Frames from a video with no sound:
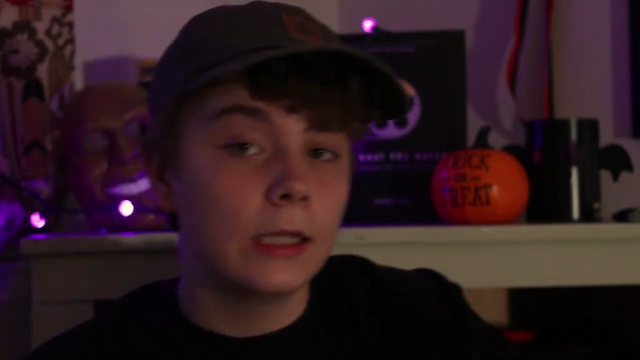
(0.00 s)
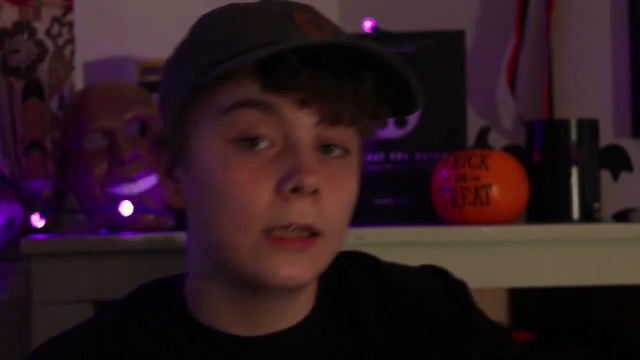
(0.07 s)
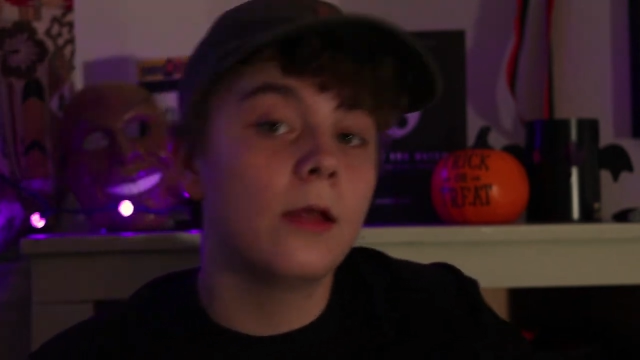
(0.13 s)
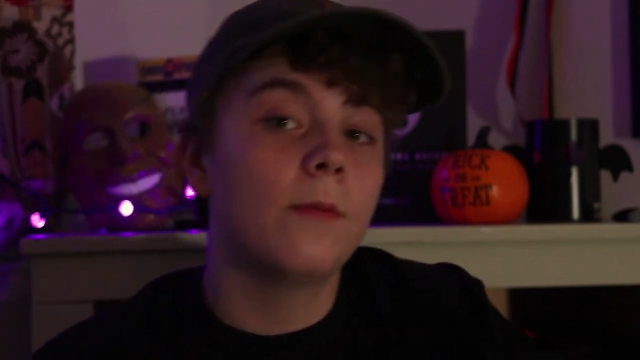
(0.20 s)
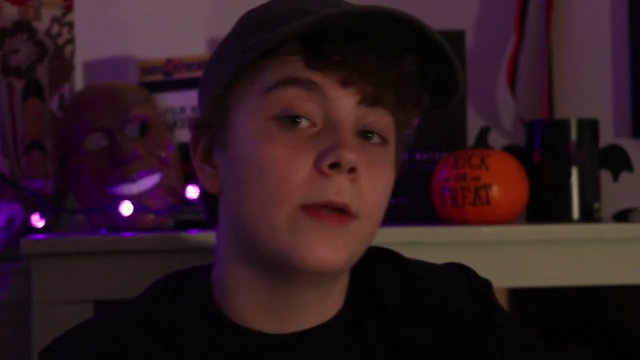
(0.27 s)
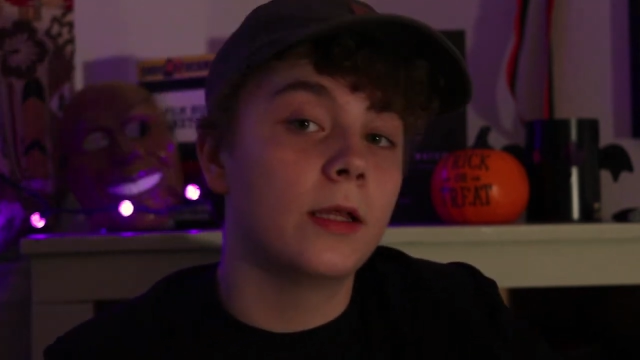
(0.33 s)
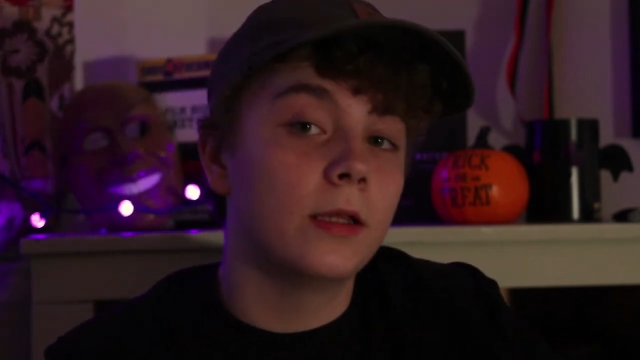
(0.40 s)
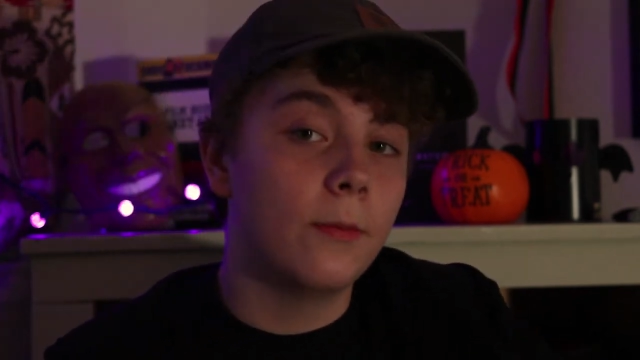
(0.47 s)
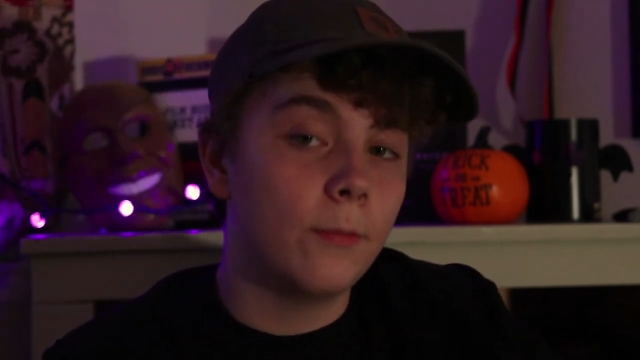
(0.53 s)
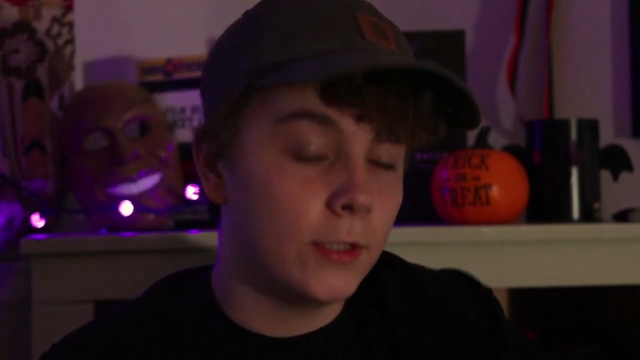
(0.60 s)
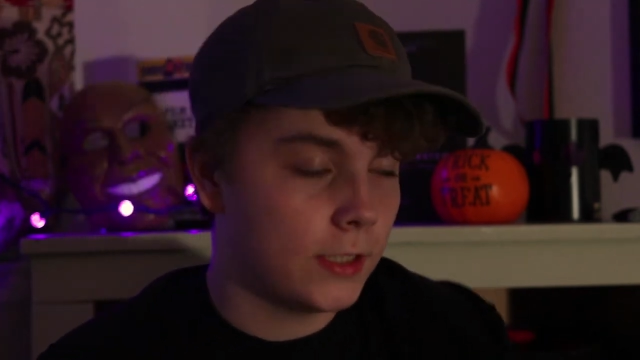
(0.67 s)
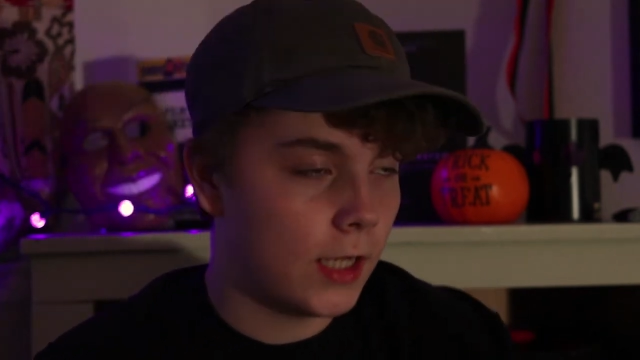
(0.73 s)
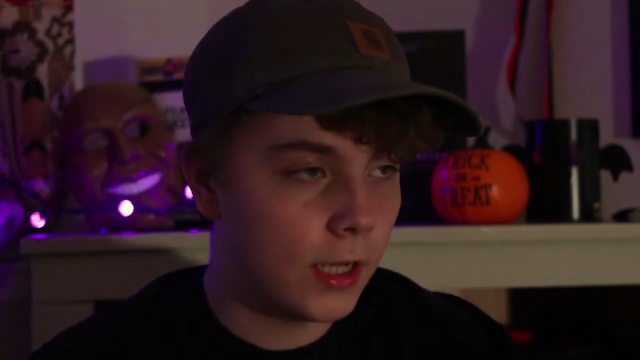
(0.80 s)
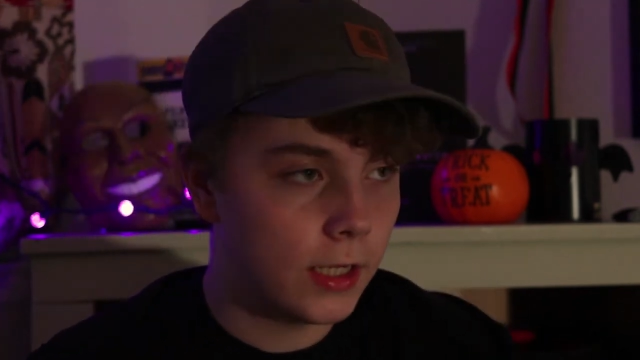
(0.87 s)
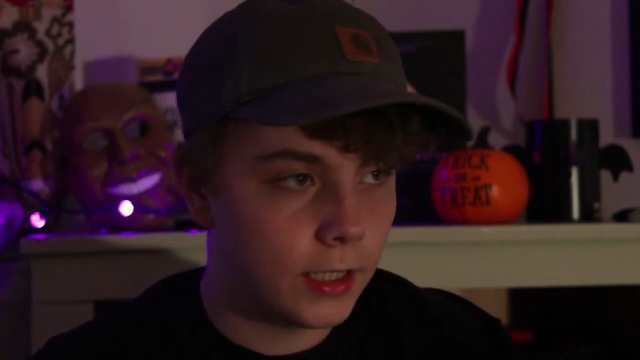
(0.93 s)
let me
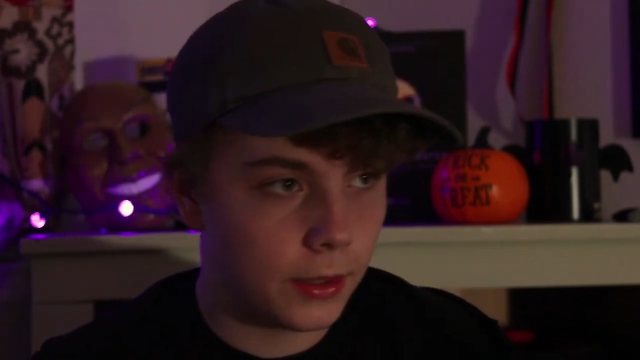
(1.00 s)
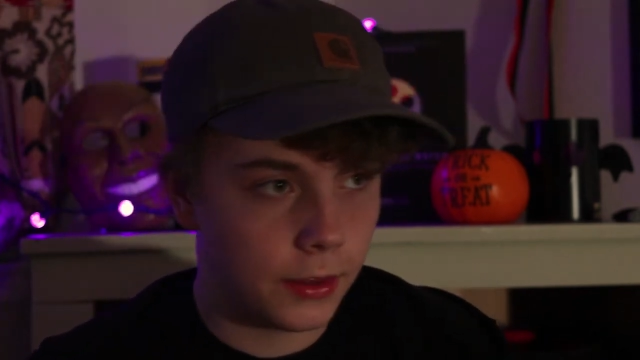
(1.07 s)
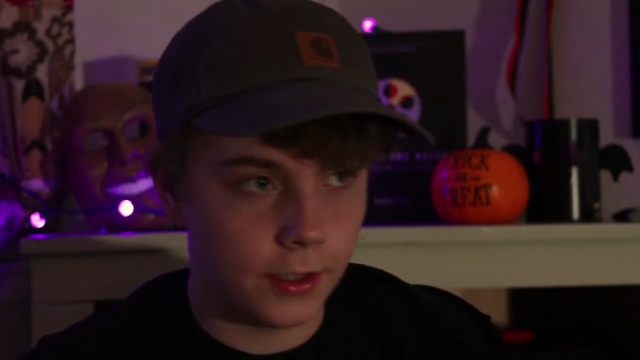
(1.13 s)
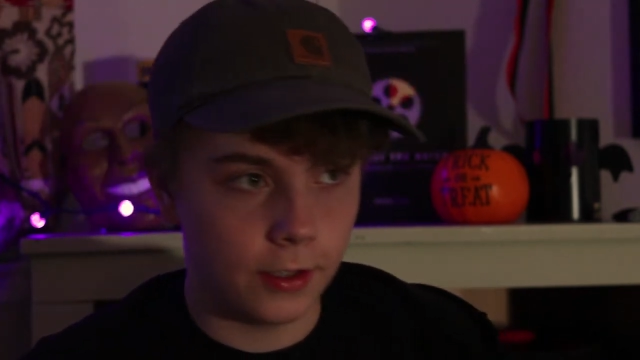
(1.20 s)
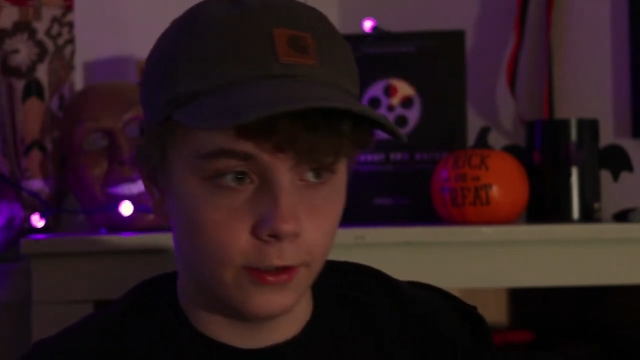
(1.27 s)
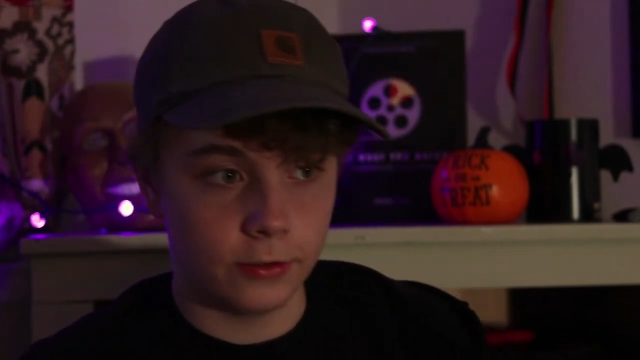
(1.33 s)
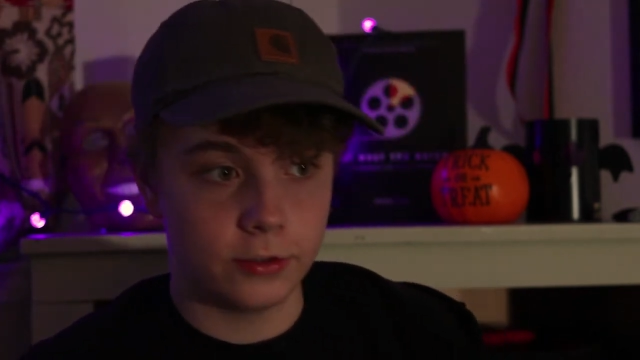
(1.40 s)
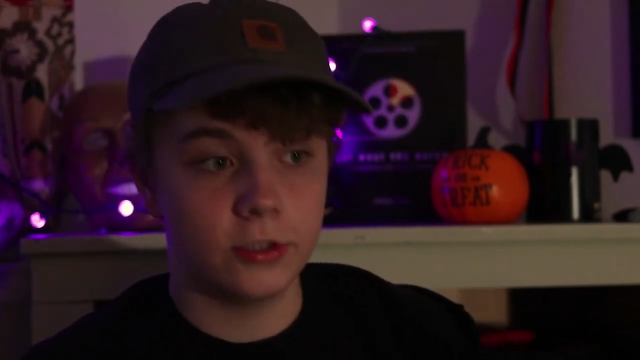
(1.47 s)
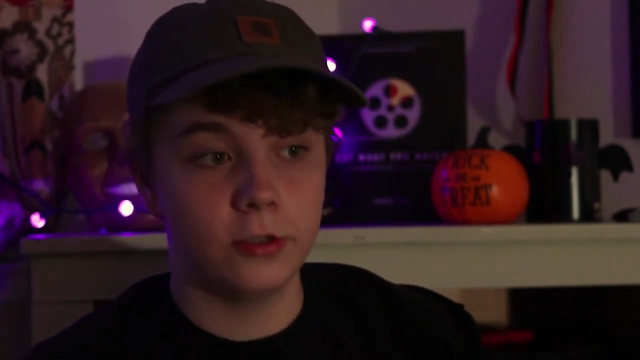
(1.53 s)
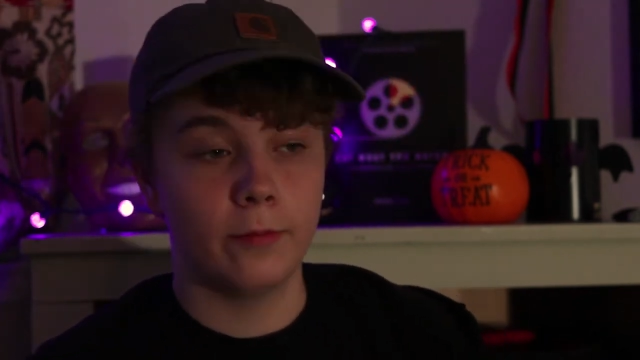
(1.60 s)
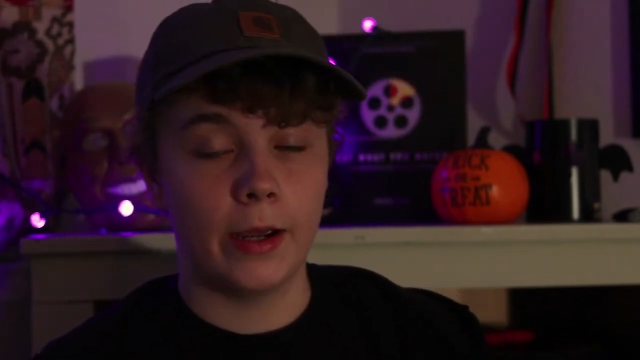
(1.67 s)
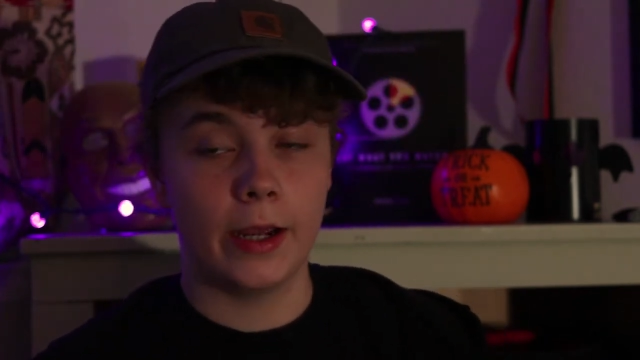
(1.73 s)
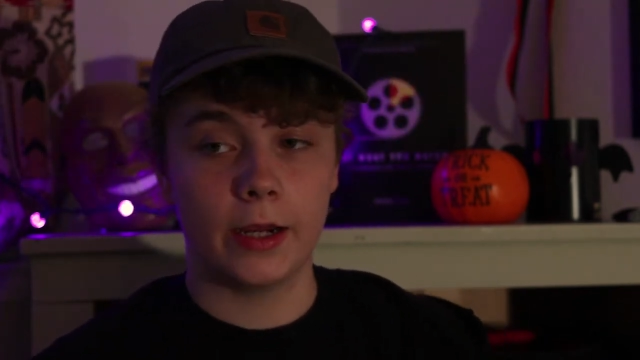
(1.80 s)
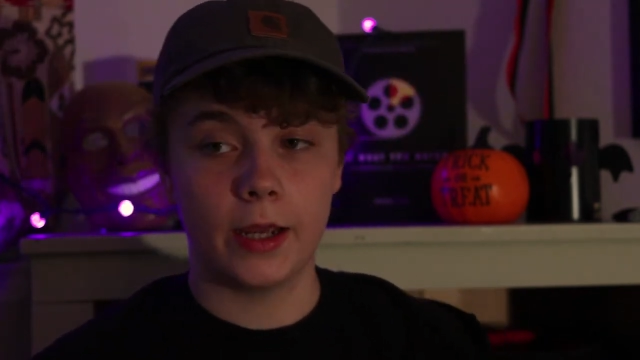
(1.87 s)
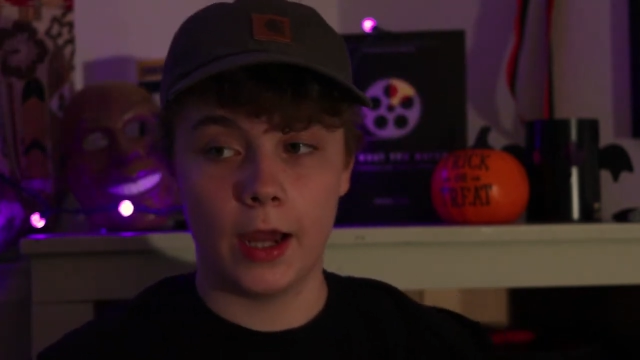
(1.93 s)
tell you a thing or two,
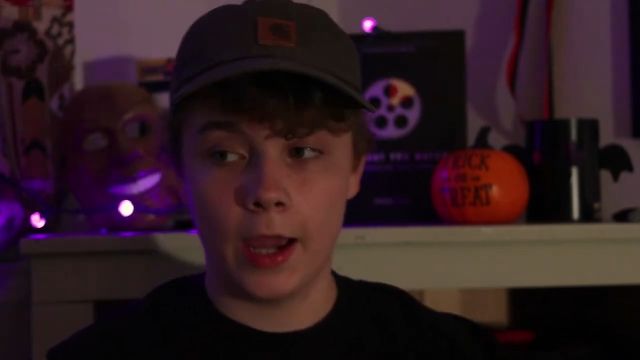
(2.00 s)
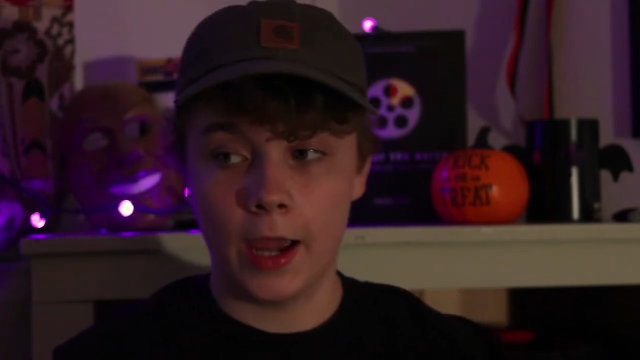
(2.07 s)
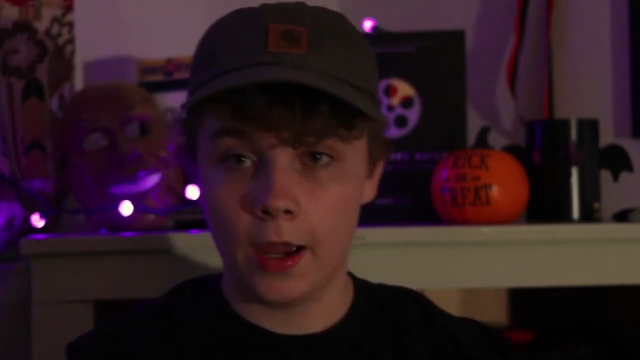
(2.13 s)
my guy.